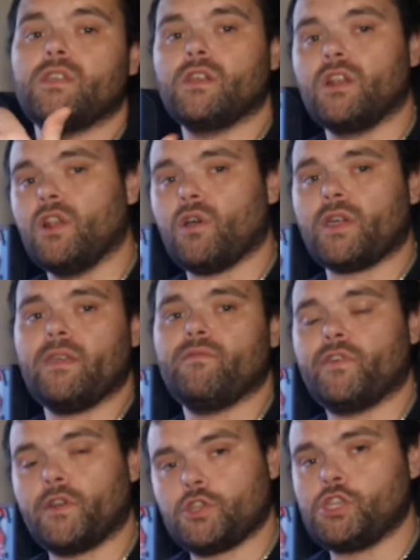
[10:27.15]
you're looking
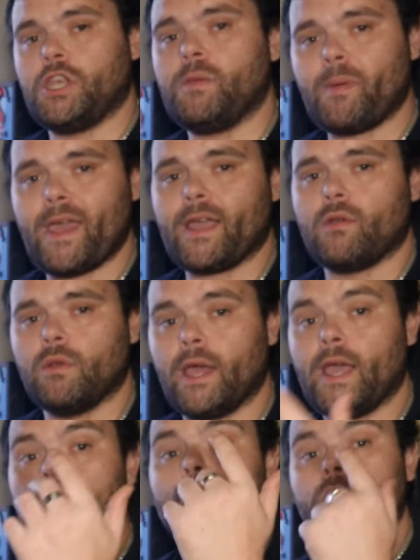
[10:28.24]
for a cheap air
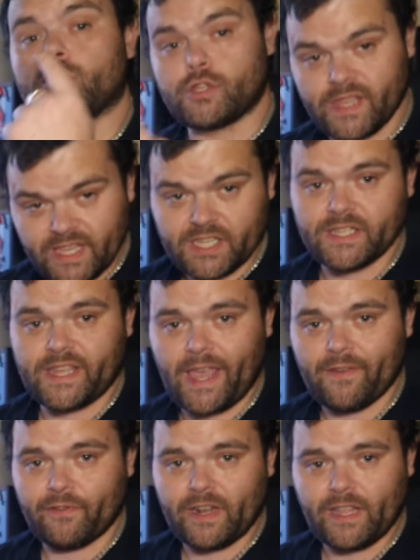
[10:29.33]
cooler, which this is
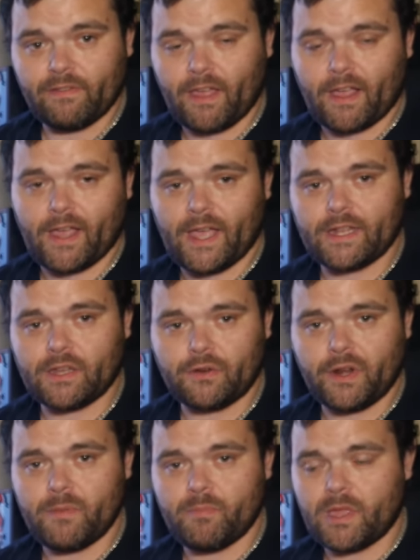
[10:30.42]
definitely in that
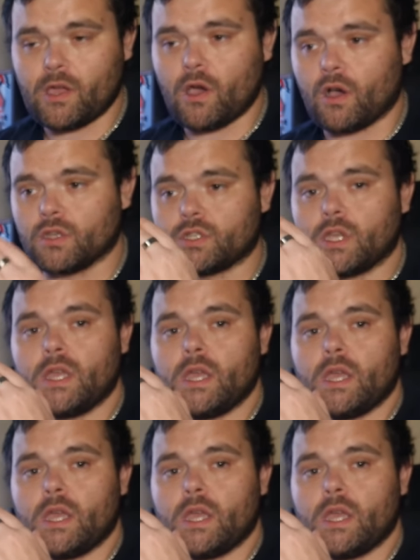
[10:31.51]
category because